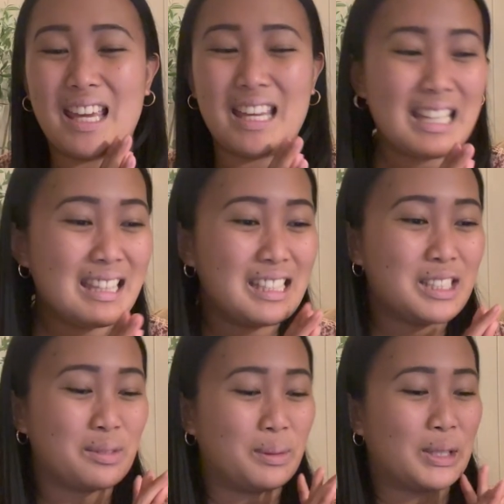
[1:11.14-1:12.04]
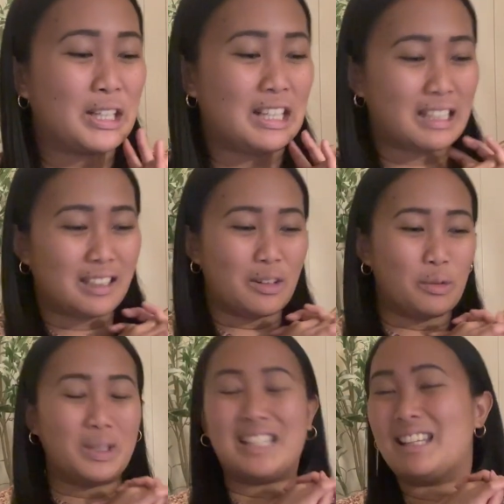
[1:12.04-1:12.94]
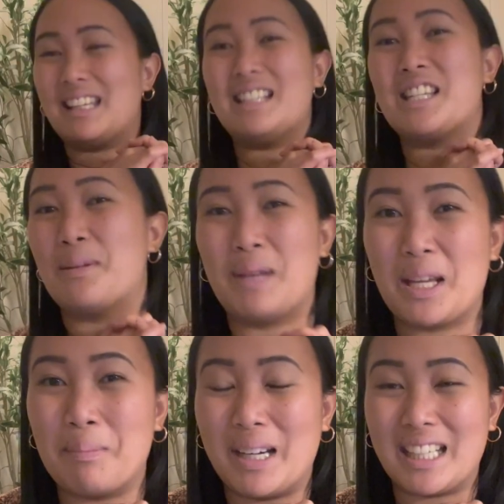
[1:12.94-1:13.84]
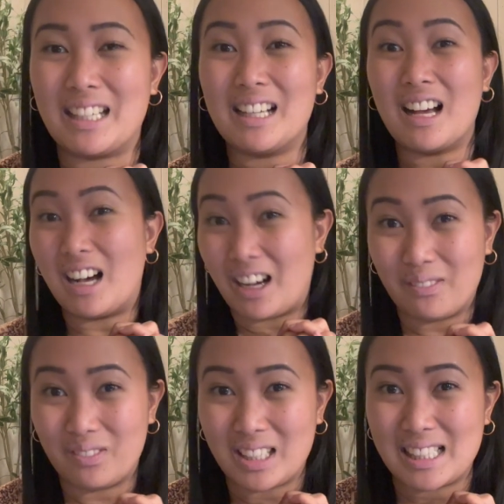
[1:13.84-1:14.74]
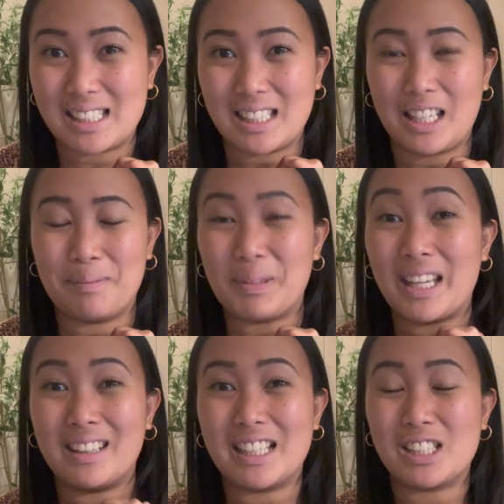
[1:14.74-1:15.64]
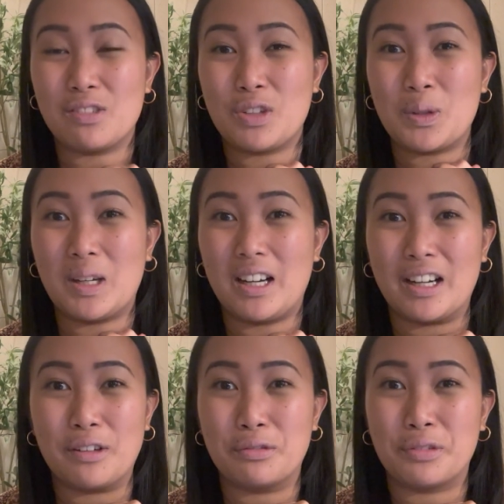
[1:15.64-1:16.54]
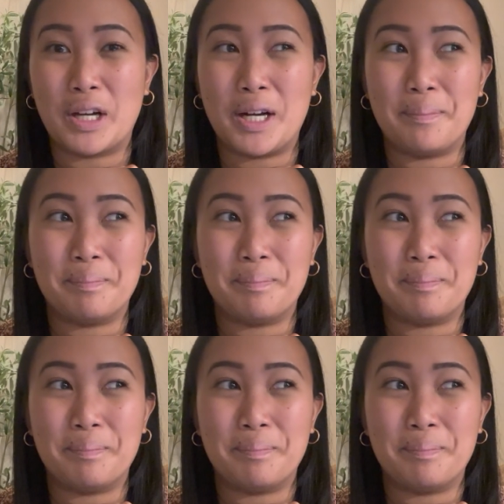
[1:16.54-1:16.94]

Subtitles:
In this world, we need to make money, obviously, unless if you are from